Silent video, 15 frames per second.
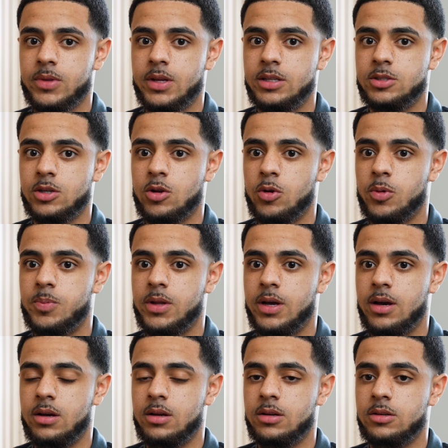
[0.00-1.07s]
it's a club
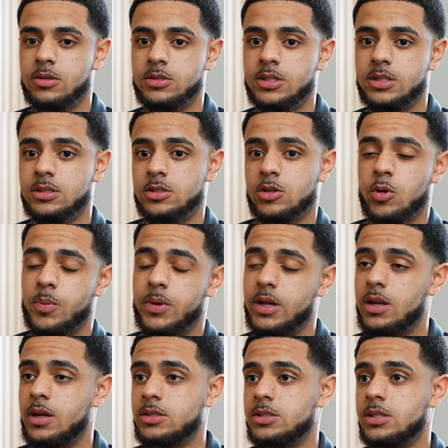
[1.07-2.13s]
that since coming
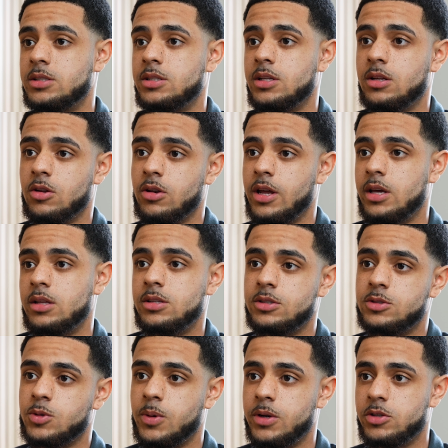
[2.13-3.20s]
in at 16 on the
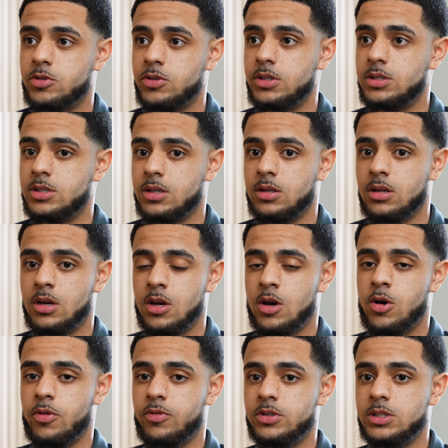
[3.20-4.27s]
18s, 23s, and
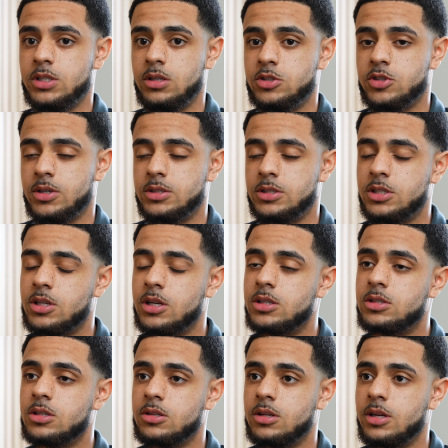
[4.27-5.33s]
obviously transitioning